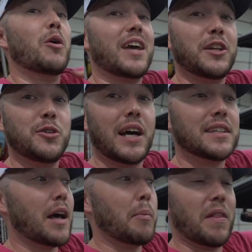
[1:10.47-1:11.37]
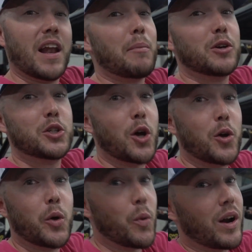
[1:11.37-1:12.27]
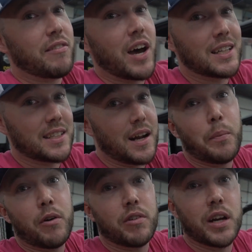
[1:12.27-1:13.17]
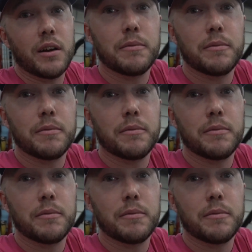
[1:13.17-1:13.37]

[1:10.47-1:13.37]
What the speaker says: So I'll catch you guys up, and then I'm going to show you what I've got set up over here.